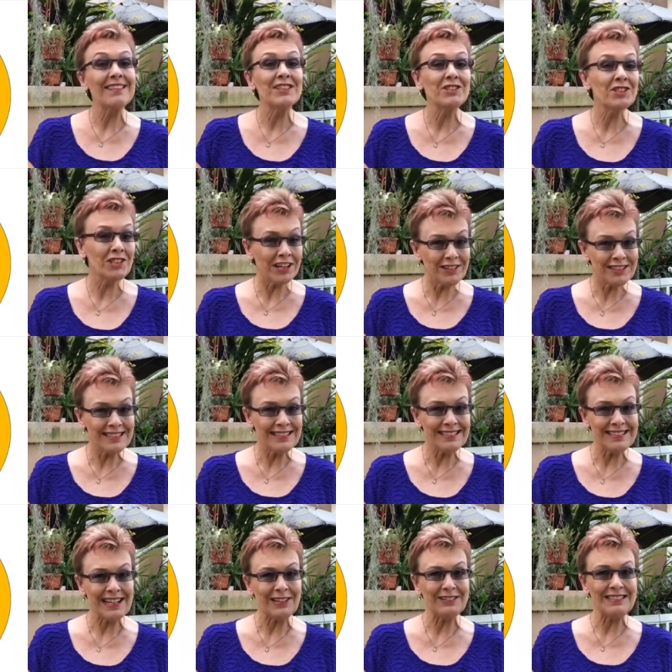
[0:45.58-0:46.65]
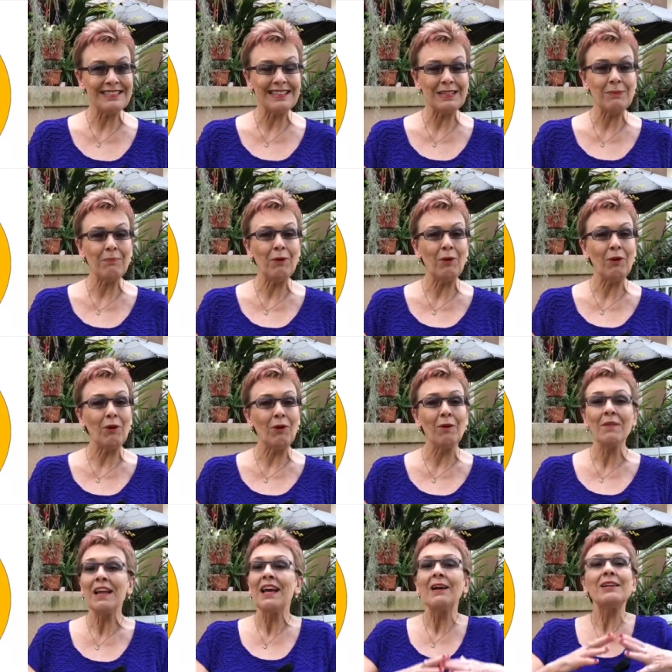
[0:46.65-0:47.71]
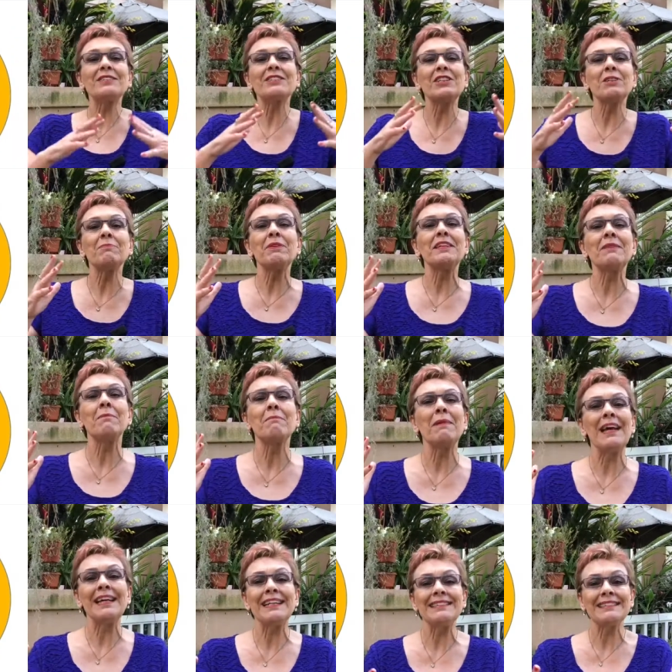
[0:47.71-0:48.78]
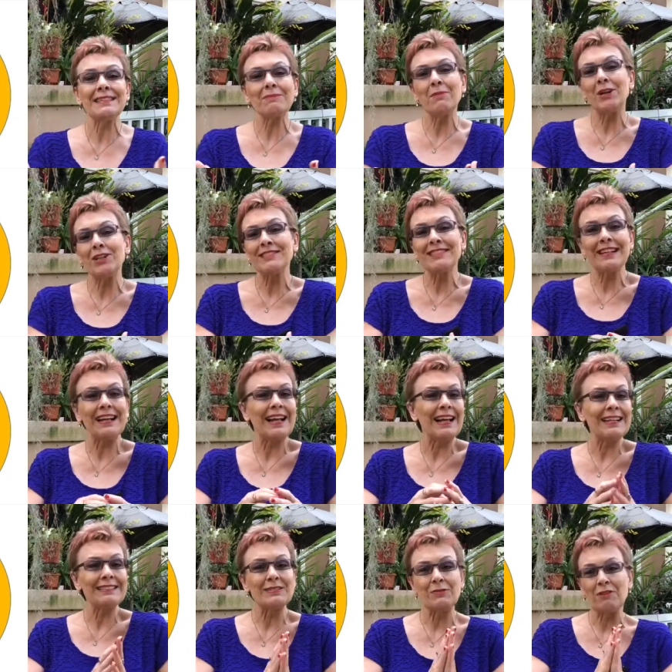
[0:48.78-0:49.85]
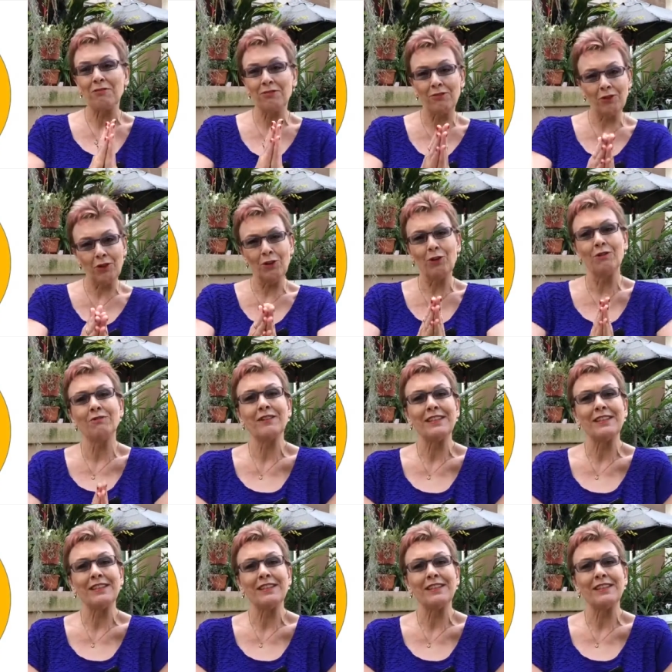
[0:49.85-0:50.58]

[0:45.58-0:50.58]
at the Sheraton Tower, Singapore. It's going to be an amazing masterclass with four